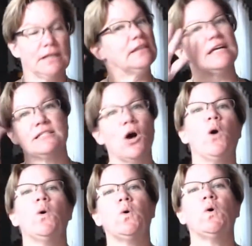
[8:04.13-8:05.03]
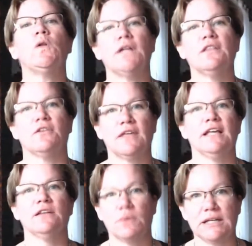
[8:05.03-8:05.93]
That's a whole nother
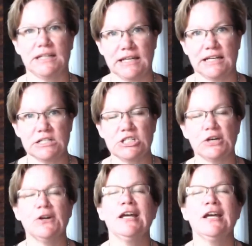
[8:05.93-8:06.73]
thing that we need to get into.